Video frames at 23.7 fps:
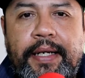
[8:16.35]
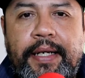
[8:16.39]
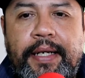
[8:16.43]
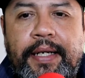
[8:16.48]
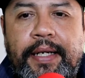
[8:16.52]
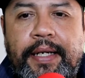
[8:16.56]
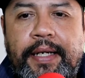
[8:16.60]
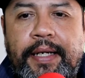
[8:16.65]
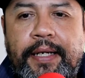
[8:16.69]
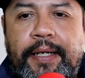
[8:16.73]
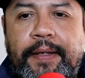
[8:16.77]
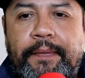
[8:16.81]

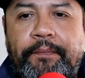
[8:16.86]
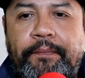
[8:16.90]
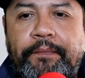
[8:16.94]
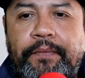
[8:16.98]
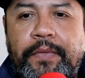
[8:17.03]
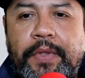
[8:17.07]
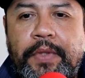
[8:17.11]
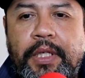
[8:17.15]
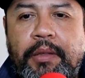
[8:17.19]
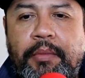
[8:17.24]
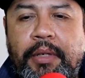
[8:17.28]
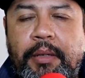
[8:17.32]

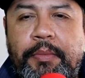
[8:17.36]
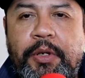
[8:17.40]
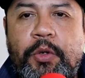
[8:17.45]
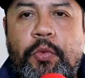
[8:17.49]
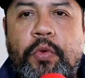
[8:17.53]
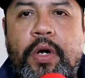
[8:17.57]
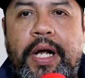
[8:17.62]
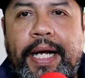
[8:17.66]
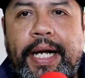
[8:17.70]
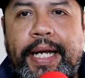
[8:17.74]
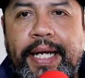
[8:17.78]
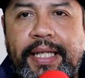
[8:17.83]
it may be
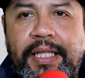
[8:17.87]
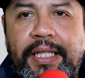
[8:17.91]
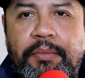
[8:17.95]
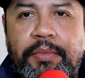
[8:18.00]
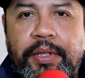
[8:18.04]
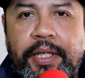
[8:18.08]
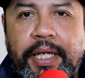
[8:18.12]
rocky at the